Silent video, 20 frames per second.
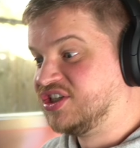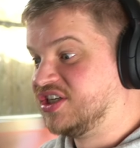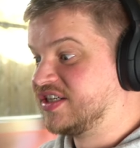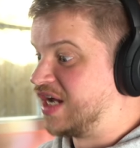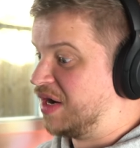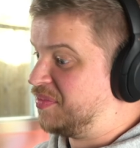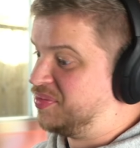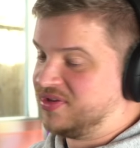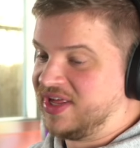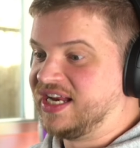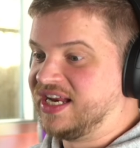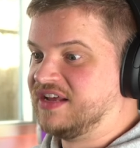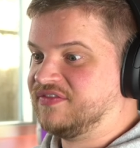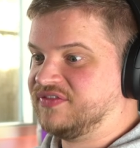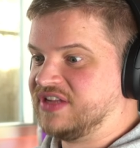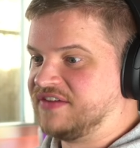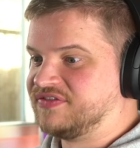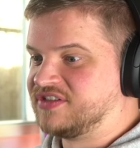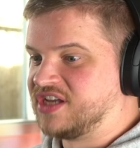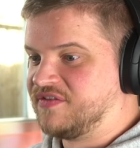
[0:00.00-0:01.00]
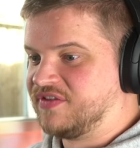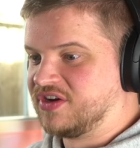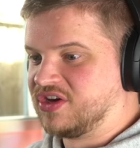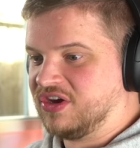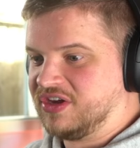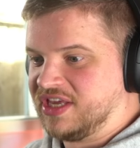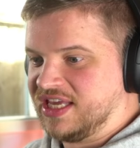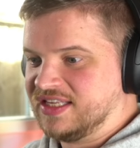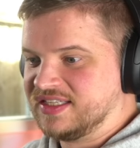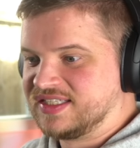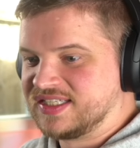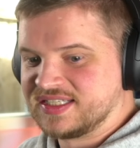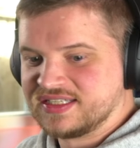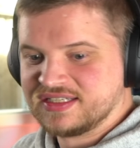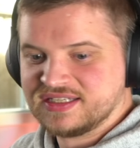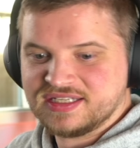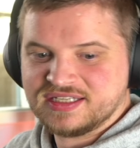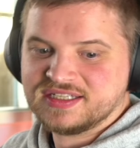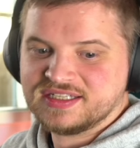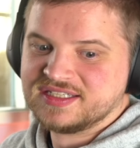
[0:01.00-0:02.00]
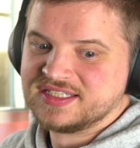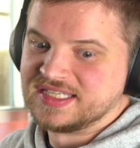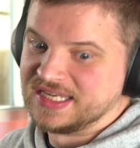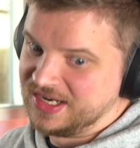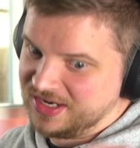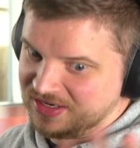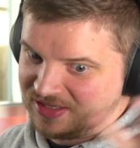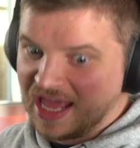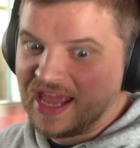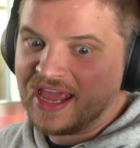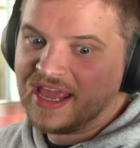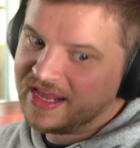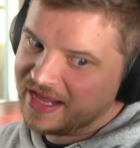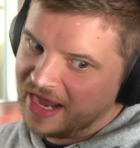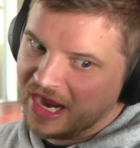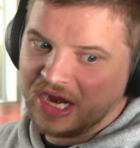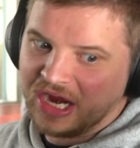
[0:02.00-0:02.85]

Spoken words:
She's got plenty of leftover cookies. So there you go,